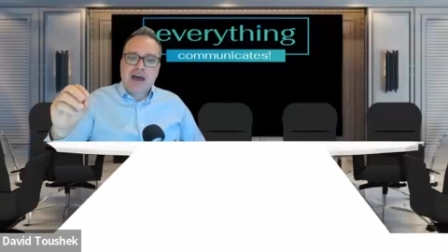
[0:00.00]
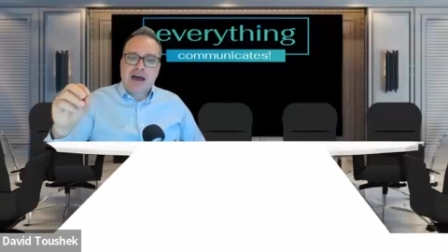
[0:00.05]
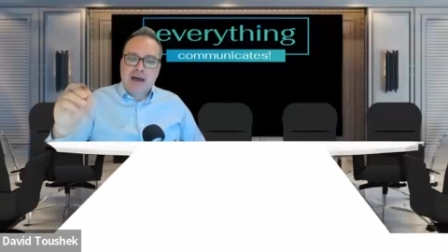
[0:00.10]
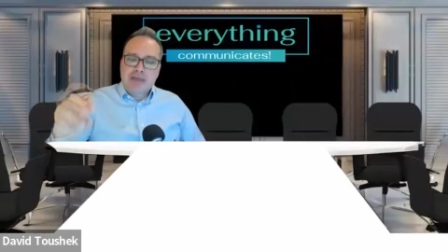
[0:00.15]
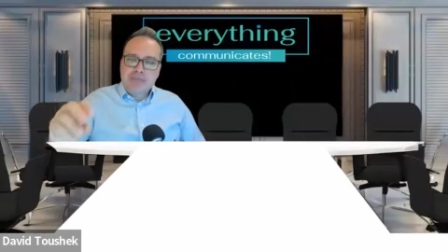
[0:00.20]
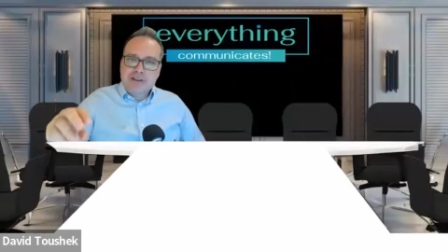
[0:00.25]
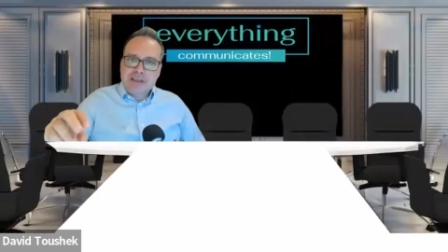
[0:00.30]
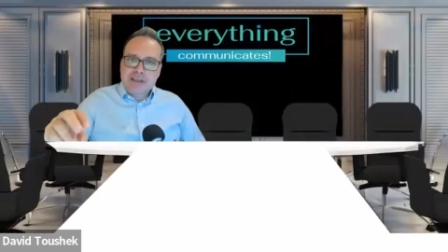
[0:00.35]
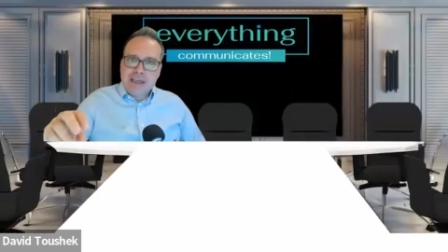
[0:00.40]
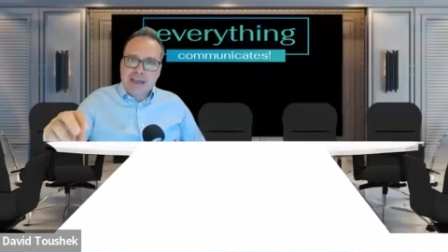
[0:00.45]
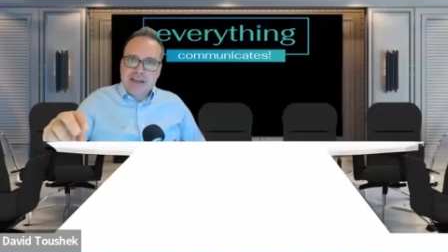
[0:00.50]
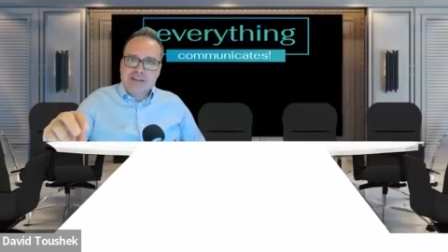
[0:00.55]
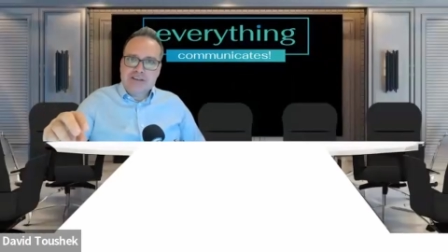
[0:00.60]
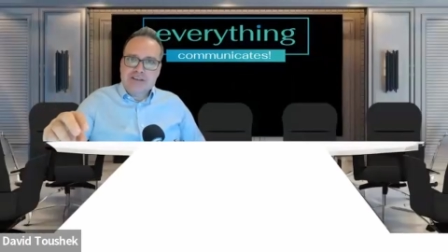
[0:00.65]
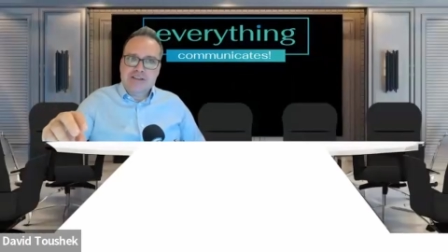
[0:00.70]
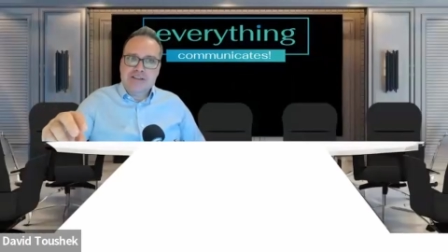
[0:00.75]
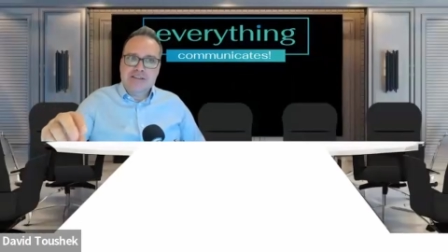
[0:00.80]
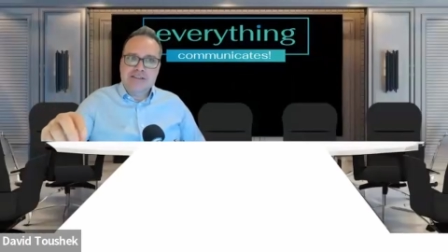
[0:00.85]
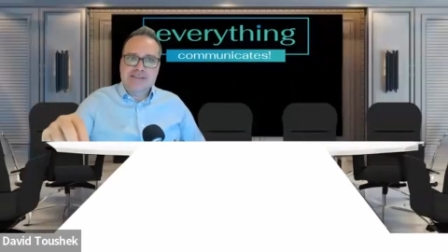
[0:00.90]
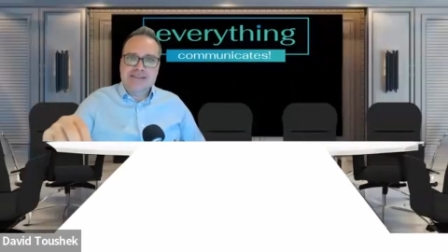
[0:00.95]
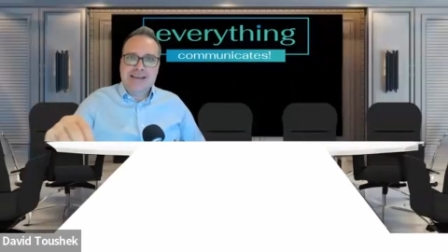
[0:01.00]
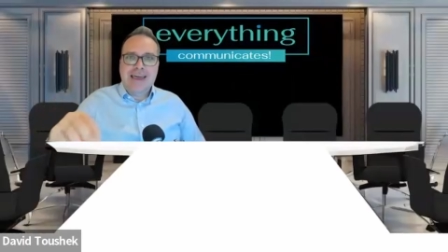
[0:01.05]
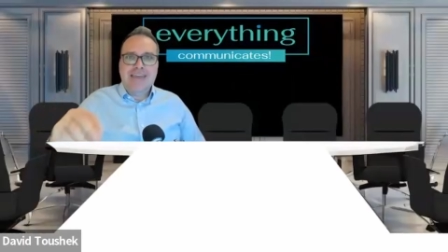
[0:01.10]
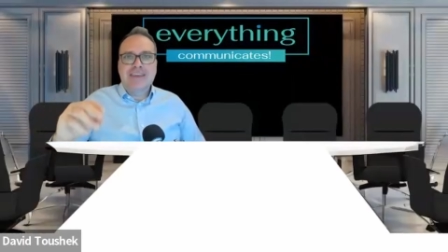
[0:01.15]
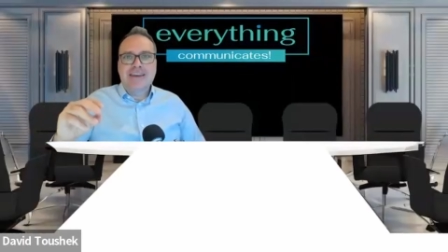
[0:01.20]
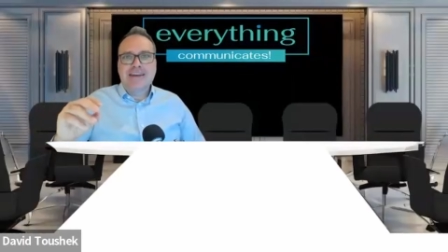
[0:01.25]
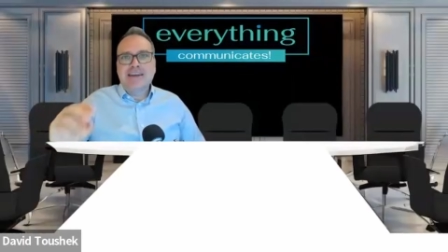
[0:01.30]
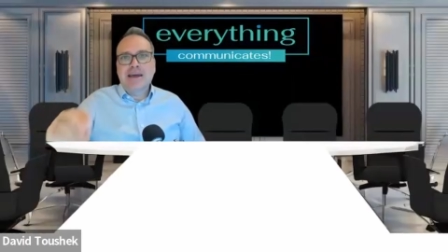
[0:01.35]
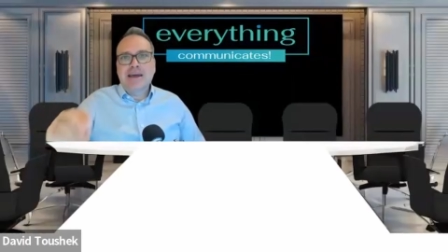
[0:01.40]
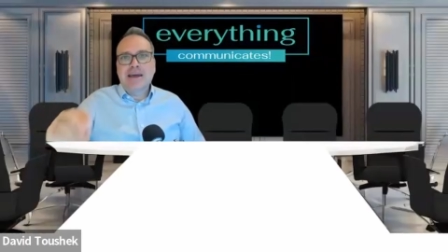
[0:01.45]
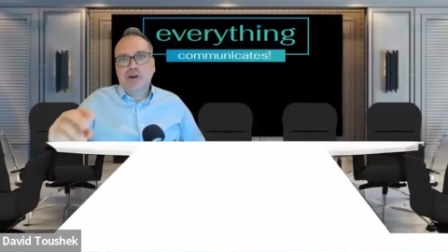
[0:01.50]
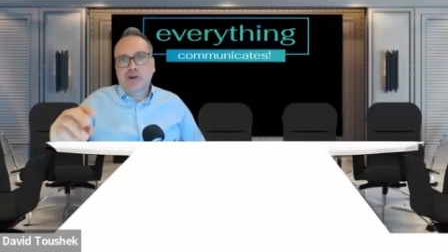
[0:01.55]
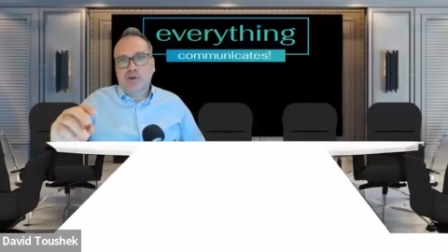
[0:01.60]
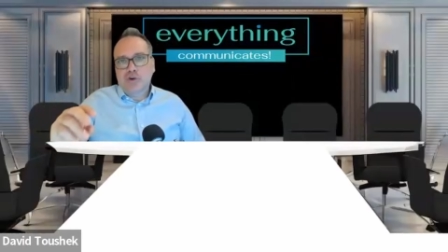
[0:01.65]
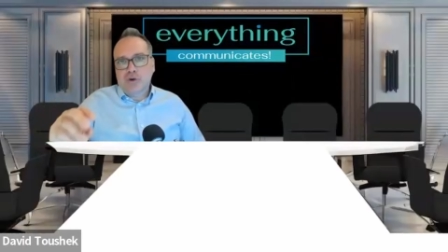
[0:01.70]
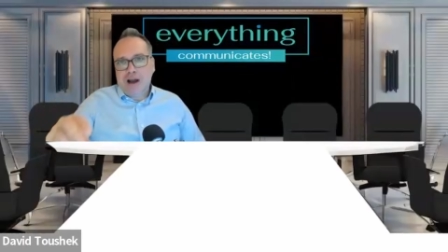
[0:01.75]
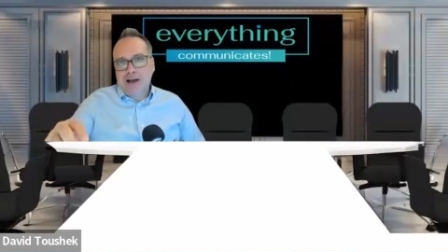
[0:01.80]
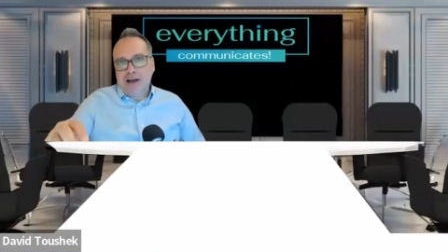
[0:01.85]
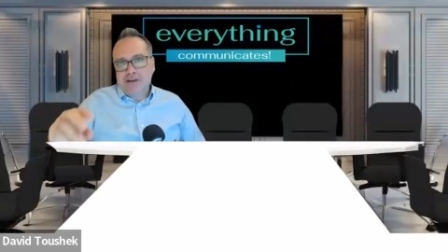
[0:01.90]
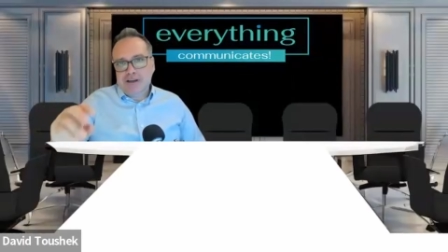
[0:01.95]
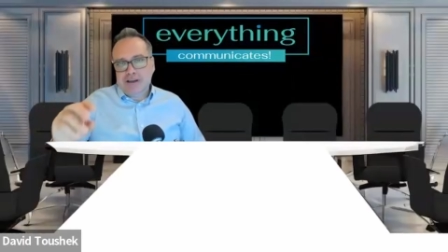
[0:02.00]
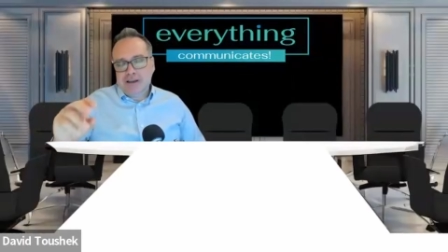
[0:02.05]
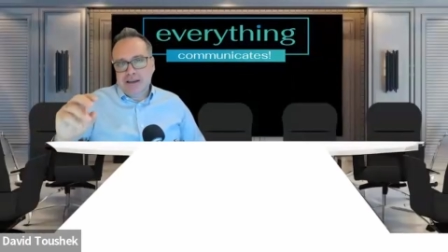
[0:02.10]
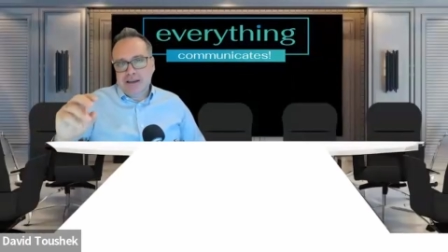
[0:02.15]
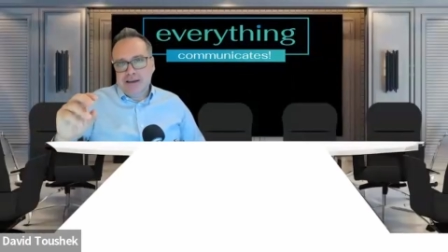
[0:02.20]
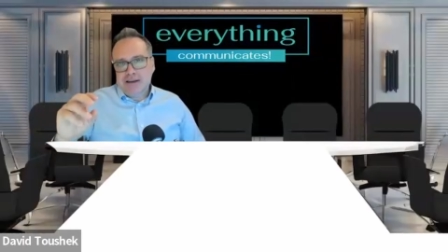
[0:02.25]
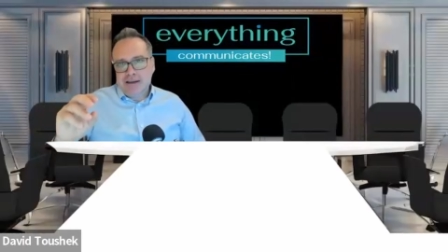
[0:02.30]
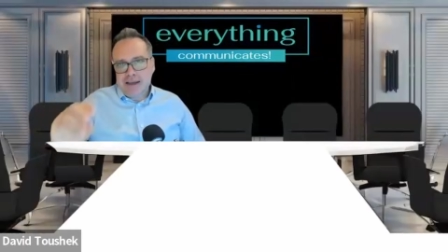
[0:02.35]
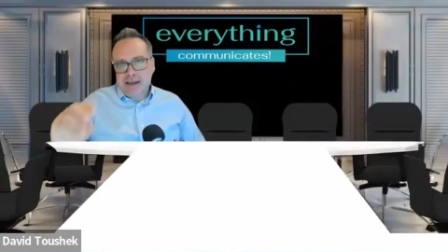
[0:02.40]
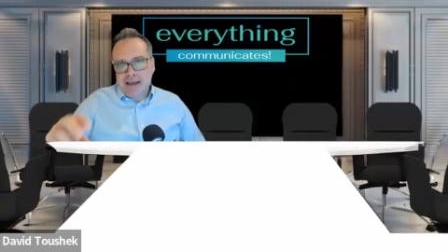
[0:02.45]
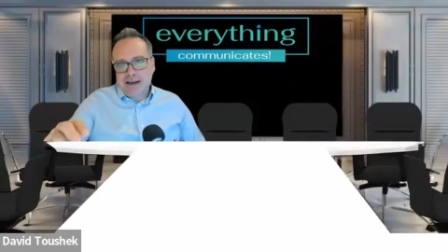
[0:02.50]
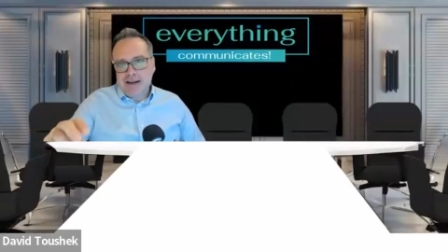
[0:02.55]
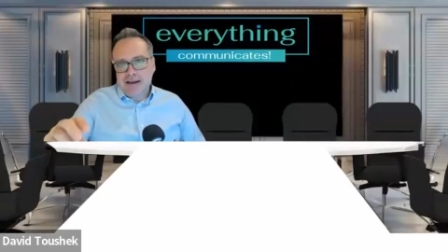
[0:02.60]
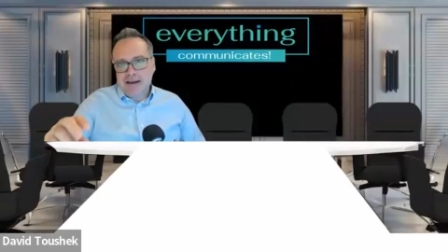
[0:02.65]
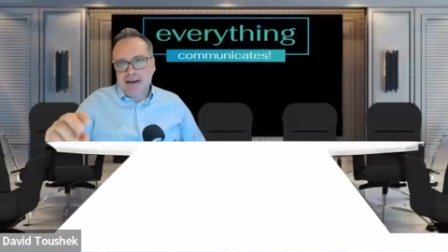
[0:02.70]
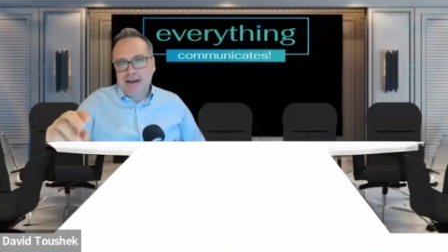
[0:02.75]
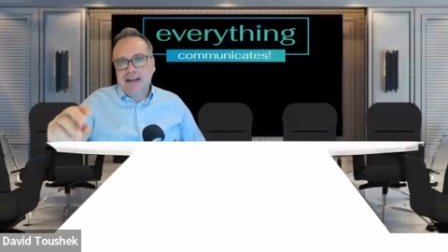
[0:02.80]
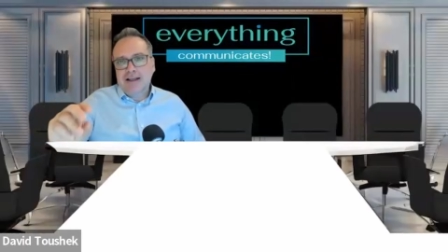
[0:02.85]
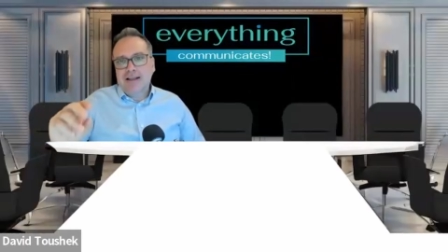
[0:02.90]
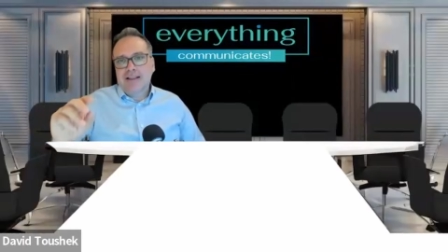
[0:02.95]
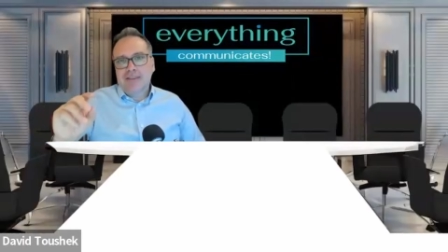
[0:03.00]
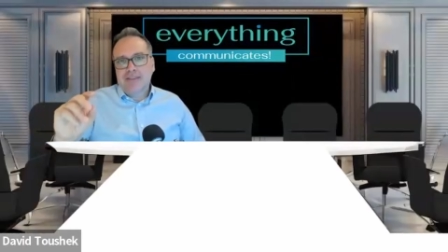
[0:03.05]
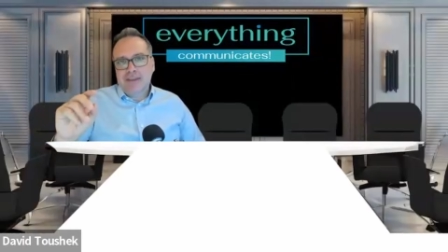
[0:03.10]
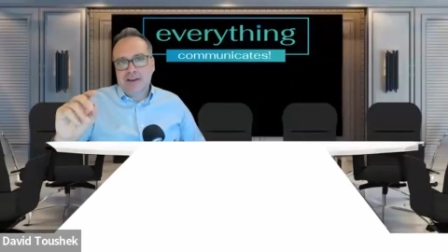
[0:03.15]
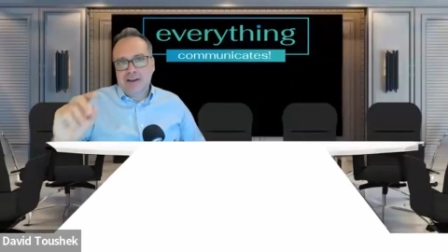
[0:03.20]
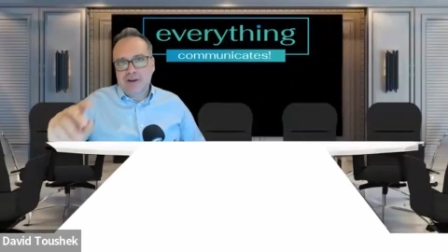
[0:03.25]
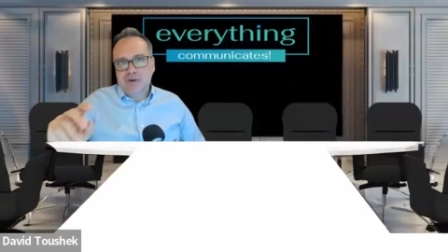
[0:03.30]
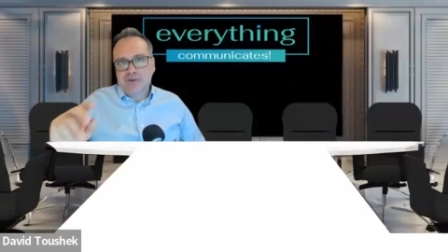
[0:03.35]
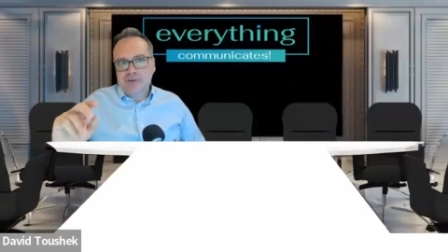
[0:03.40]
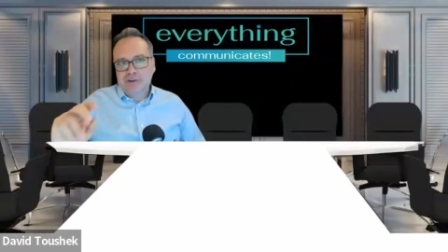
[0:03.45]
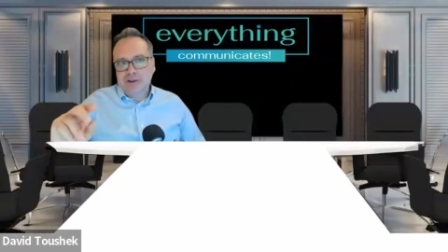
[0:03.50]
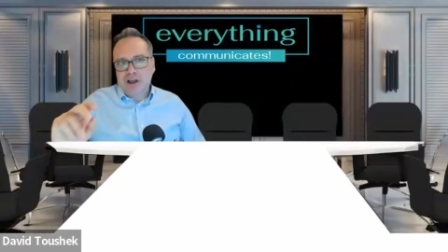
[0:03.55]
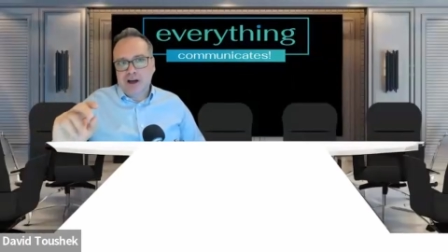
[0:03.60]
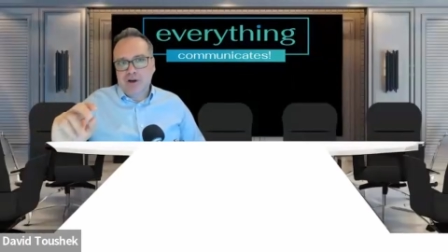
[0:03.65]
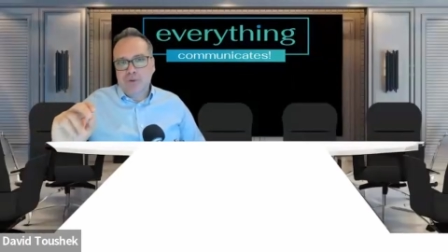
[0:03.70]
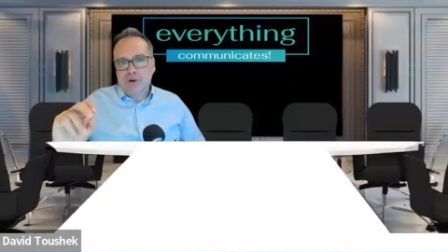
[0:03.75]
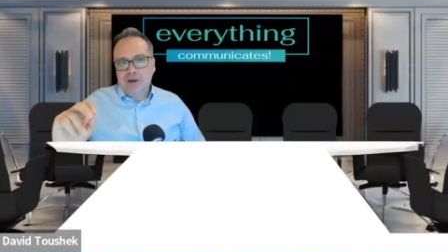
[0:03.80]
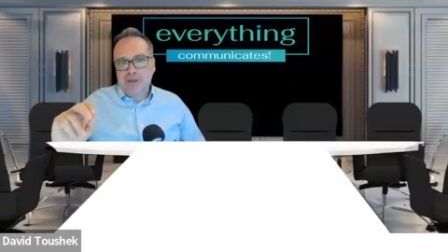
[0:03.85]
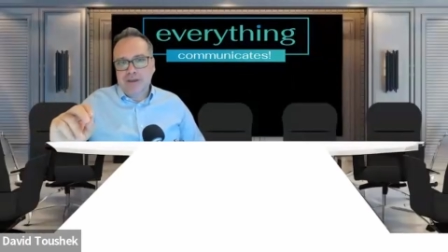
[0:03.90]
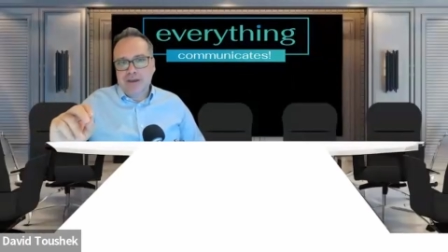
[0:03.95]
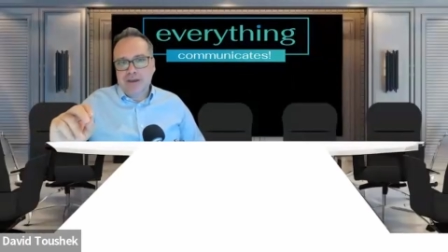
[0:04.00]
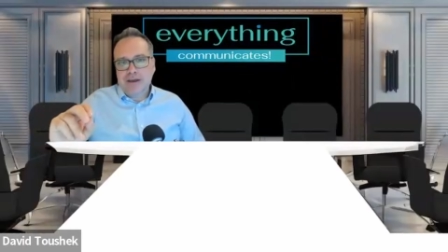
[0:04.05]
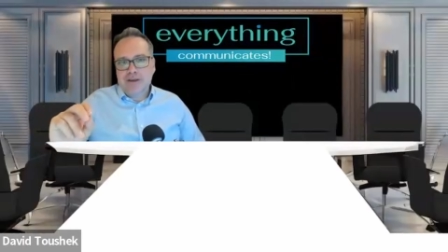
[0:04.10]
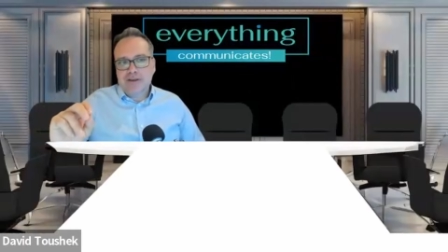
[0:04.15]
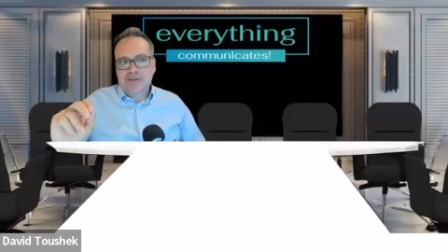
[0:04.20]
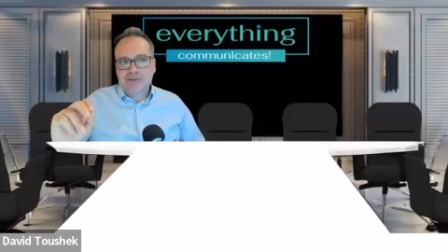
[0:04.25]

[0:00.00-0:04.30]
applications and the demographic data that goes along with it.